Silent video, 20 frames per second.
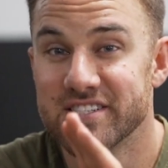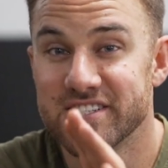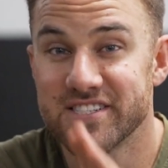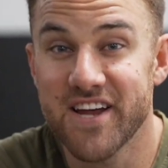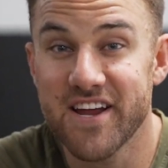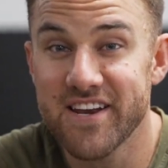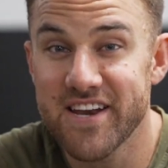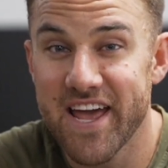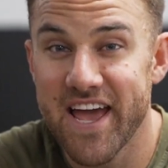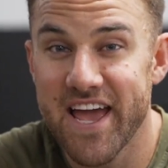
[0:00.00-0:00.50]

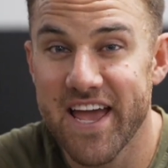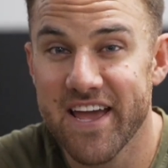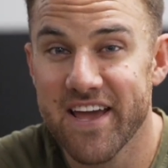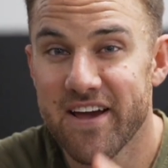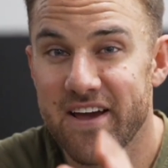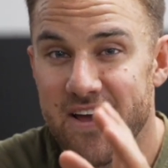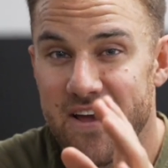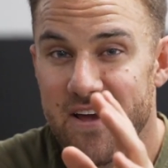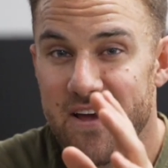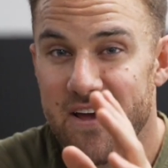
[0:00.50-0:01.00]

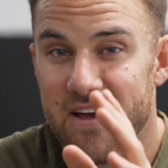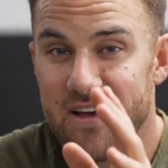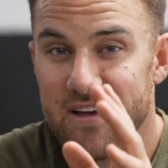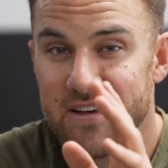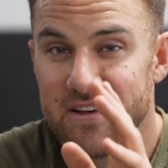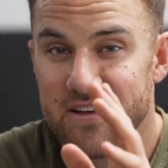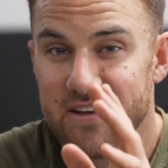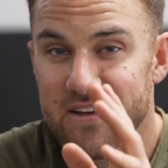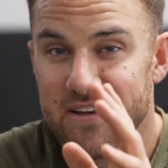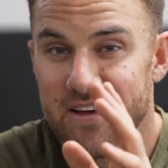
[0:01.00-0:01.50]
Sunday,
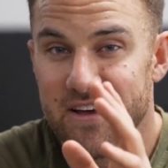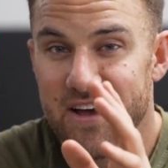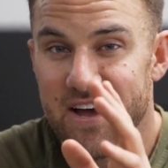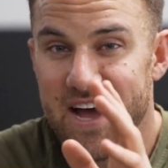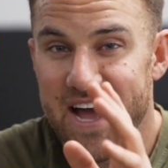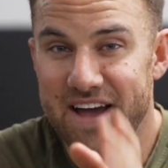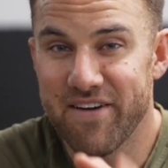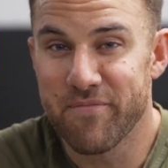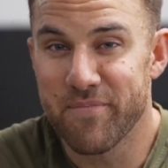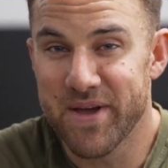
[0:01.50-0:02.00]

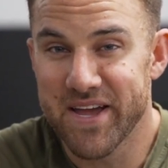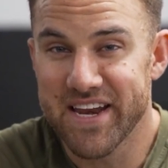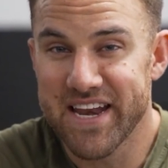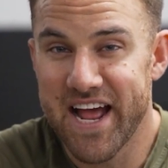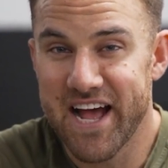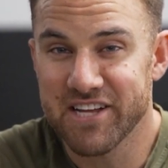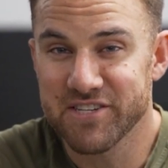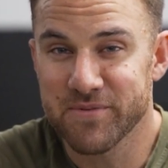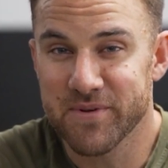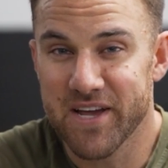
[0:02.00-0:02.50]
I have a big
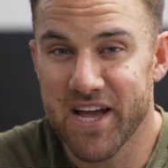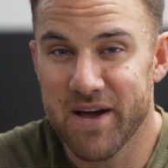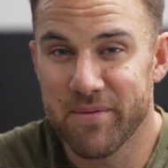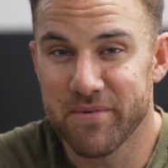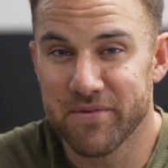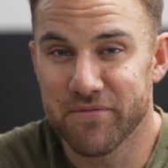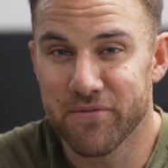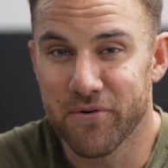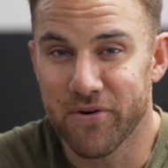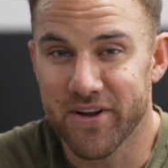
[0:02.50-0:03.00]
announcement
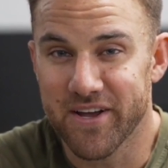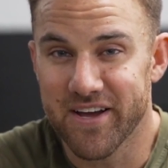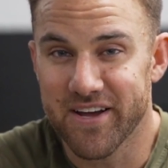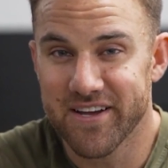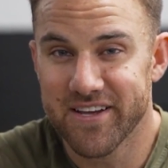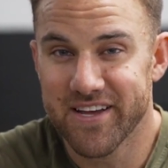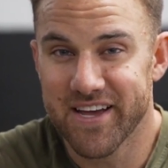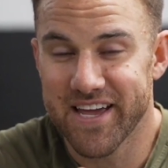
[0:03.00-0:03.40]
coming for you.